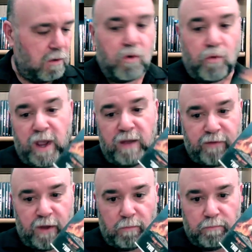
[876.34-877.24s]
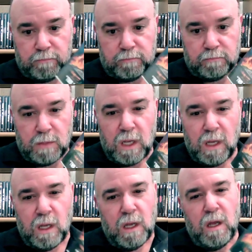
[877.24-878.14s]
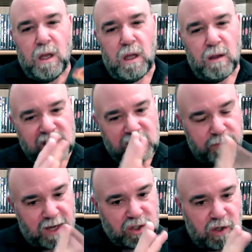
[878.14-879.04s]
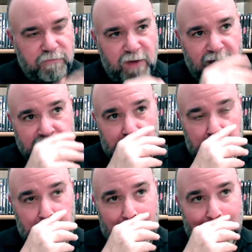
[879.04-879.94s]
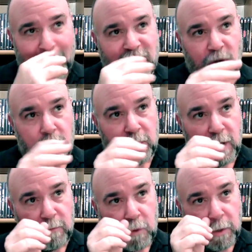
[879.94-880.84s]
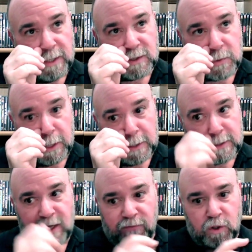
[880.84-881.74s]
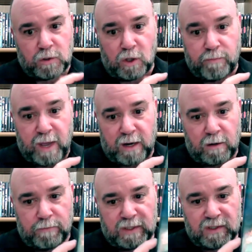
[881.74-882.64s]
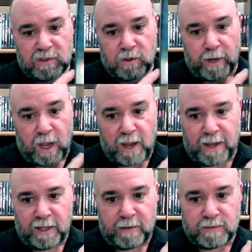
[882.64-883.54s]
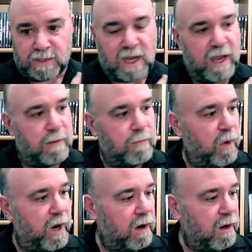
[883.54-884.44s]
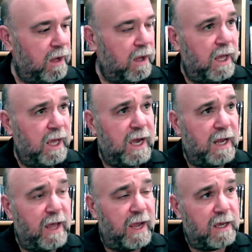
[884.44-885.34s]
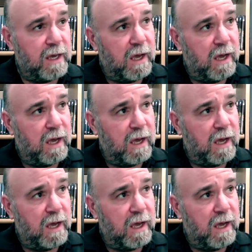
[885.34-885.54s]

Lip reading: Great film. Special effects like the green screen and stuff could look better. This is during ILM's time, where kind of like